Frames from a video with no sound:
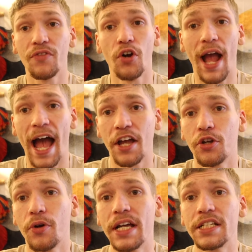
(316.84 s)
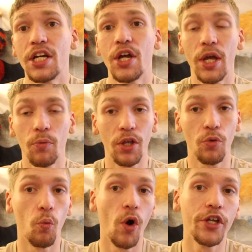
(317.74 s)
you're accurate with
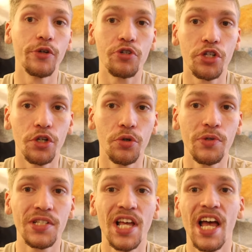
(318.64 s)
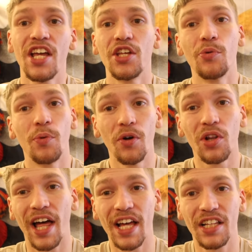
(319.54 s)
what you choose, you will
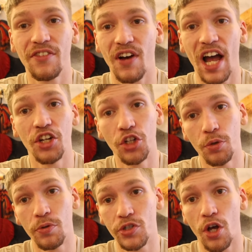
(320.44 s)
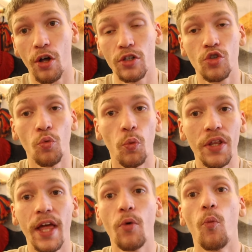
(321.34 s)
likely find good results
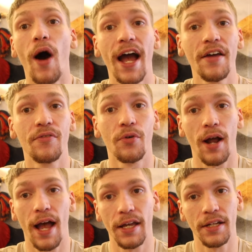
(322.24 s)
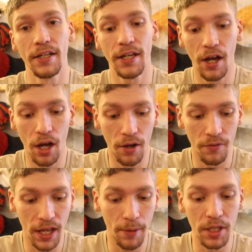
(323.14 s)
with a wide variety
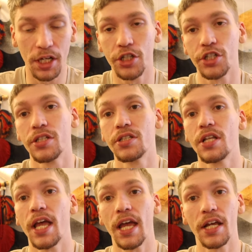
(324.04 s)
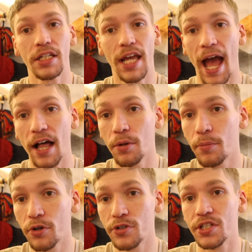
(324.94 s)
of ammunition and
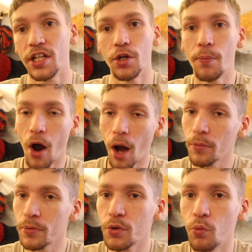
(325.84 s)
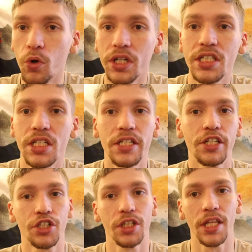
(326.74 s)
calibers that you probably wouldn't
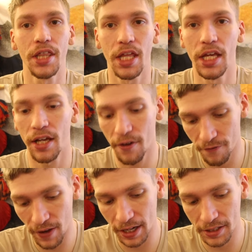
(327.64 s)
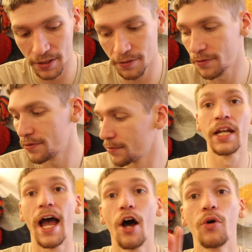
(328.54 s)
initially think effective.
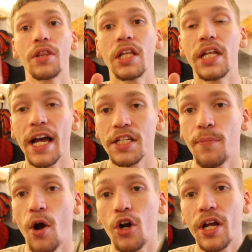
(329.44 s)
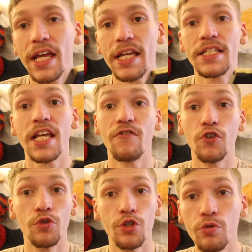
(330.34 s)
Now, the next part is if
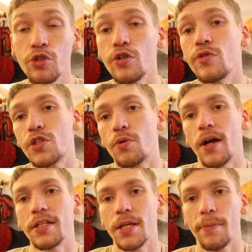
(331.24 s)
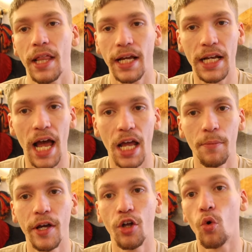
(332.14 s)
you do choose to run something like a
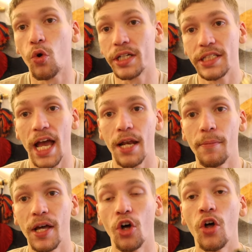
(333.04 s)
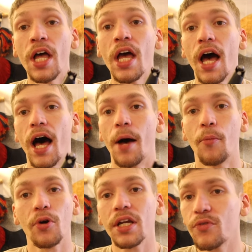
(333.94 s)
9mm or a 10mm
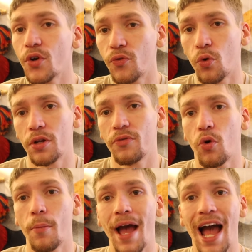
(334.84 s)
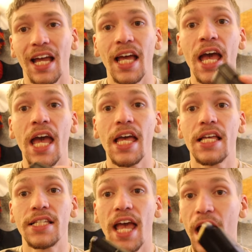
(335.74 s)
or even a 44 mag,
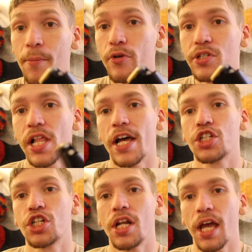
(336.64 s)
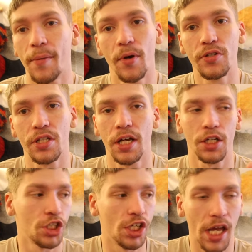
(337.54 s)
is ammo selection, ammo
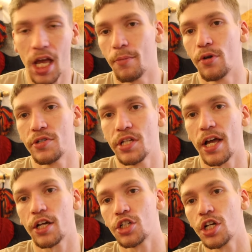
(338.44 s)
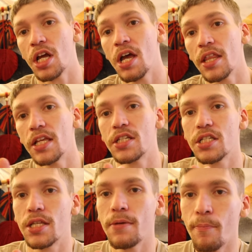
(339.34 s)
selection, ammo selection. This
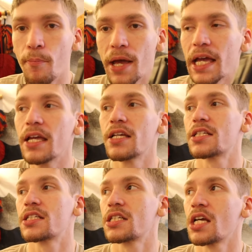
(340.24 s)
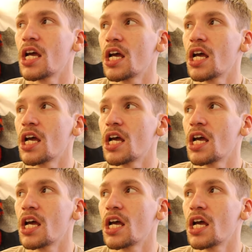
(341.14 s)
is the biggest,